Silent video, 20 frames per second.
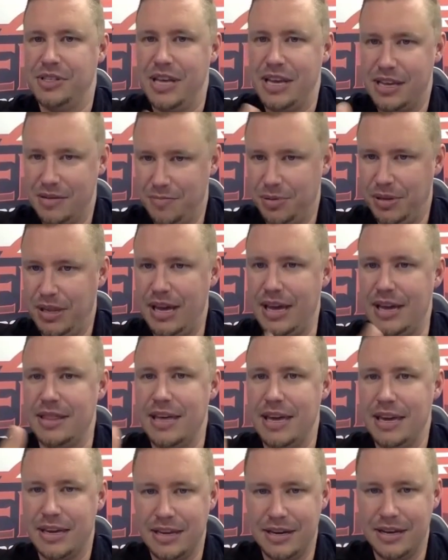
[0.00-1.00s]
They can play.
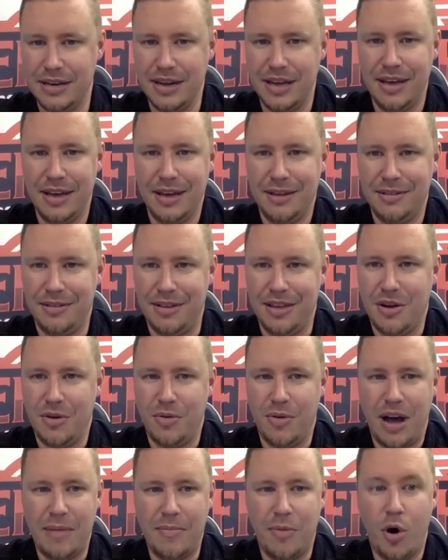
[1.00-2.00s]
They can,
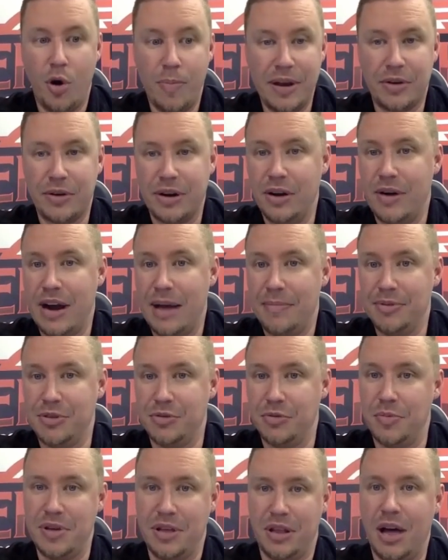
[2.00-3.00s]
I'm hoping Grand Rapids
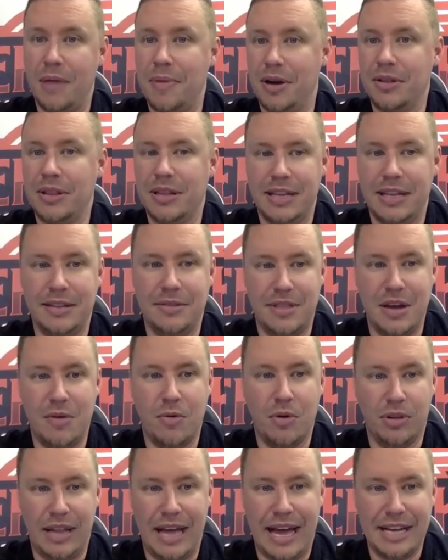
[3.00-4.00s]
will be a lot better than they
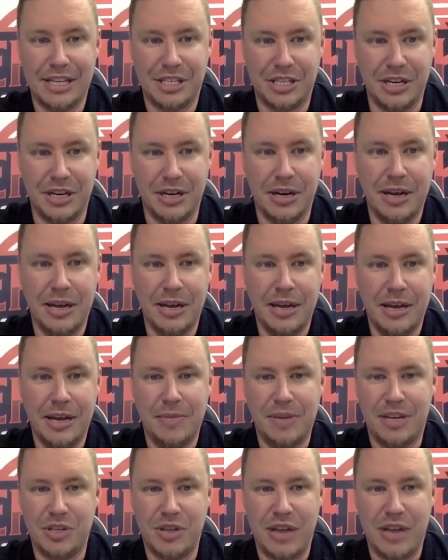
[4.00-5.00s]
were last year,
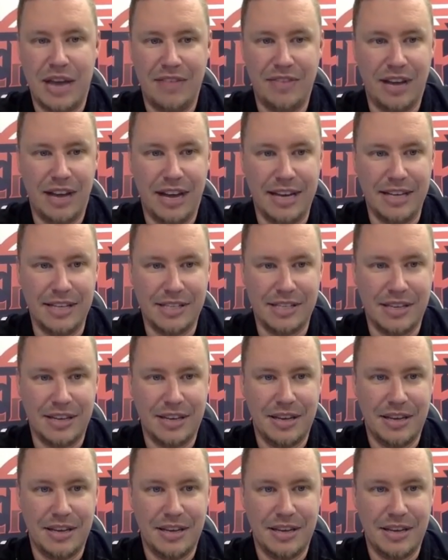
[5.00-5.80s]
because you have guys